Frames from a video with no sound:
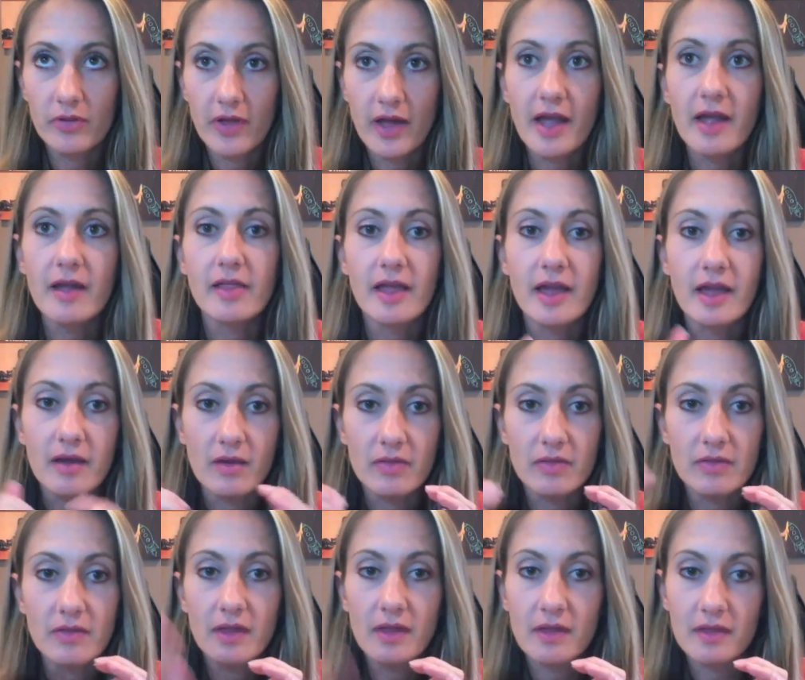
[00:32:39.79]
play like
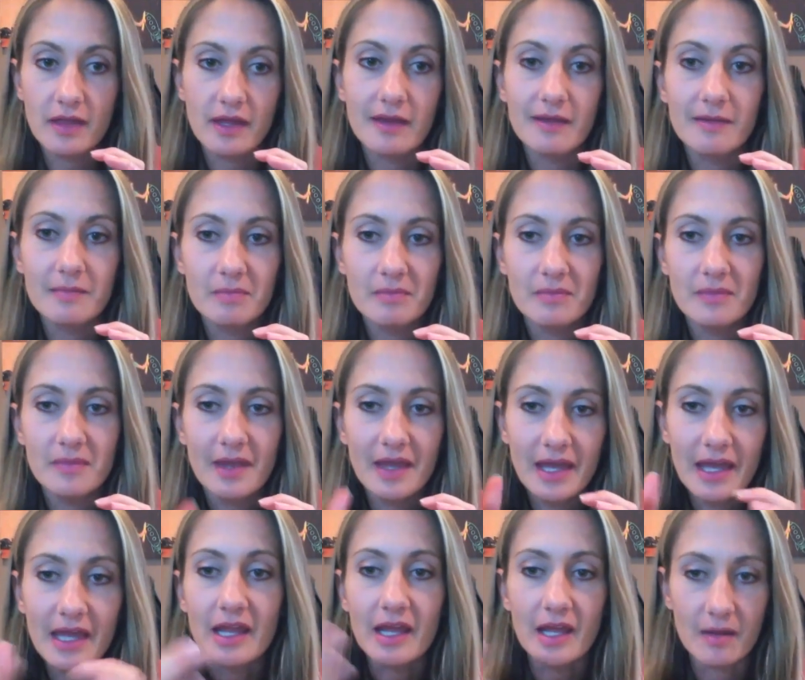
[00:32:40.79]

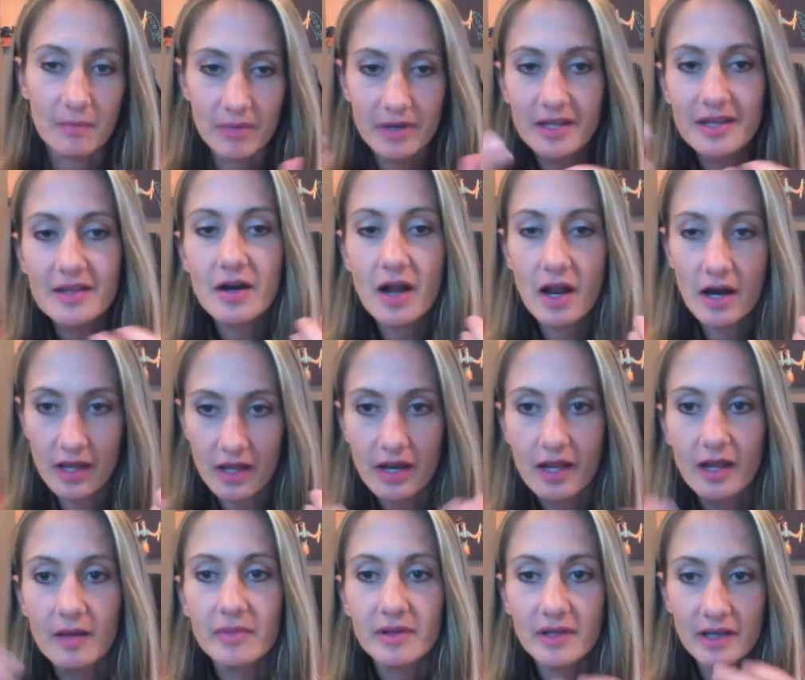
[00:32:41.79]
hitting, but they're not
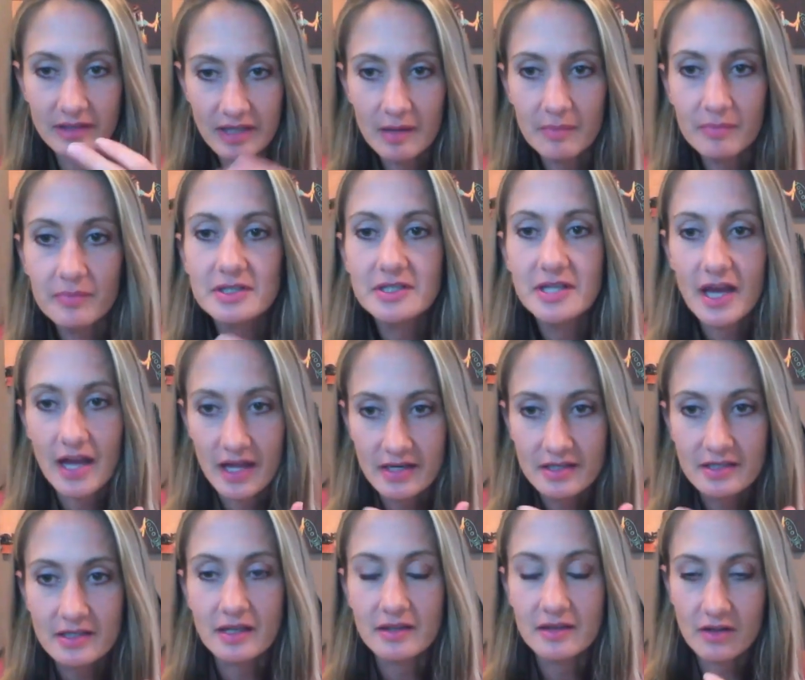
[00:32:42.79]
hitting, but like they
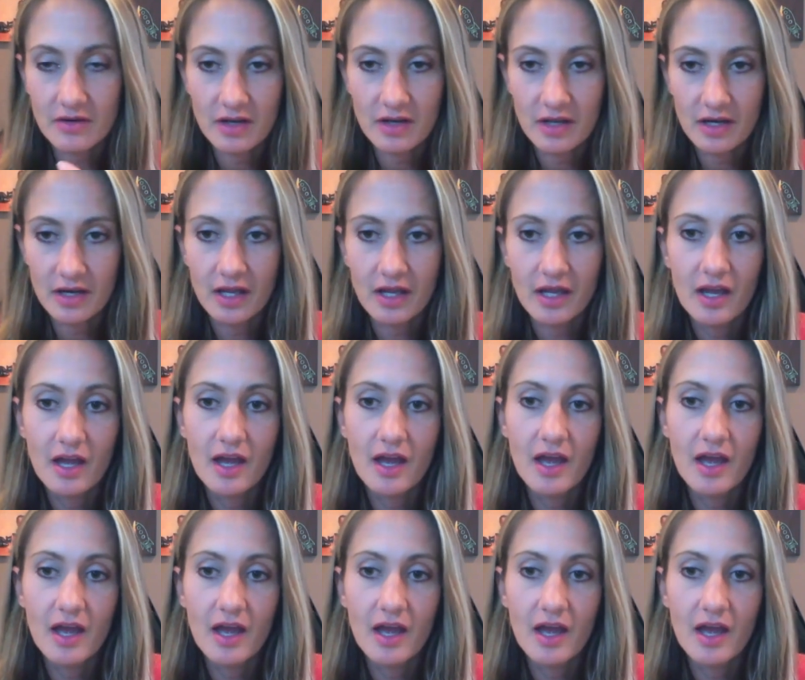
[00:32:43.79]
pretend like they're hitting.